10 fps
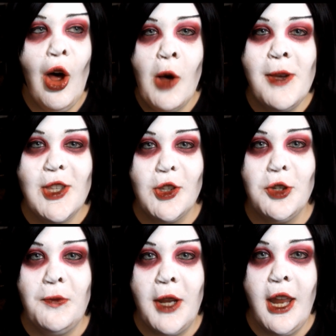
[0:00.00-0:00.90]
All my
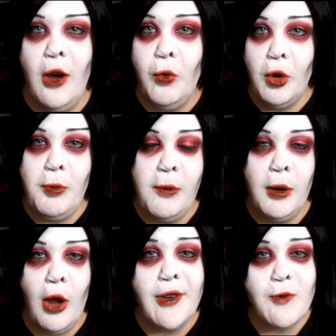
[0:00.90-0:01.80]
social media will be
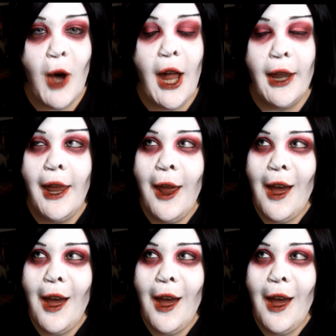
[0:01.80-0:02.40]
below as well.